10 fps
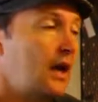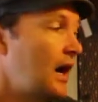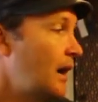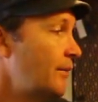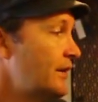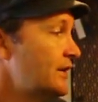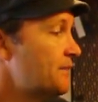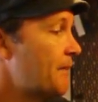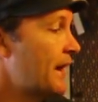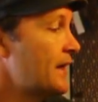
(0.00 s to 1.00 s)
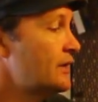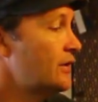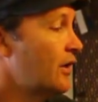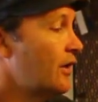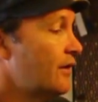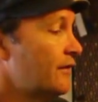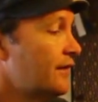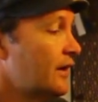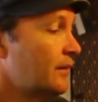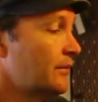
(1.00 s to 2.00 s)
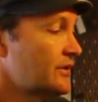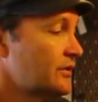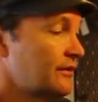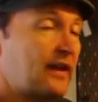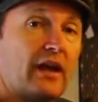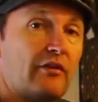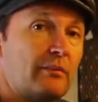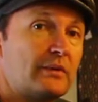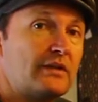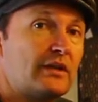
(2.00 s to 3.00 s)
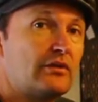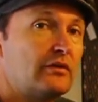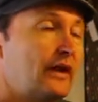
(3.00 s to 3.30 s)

that it's made of a sort of hairy material.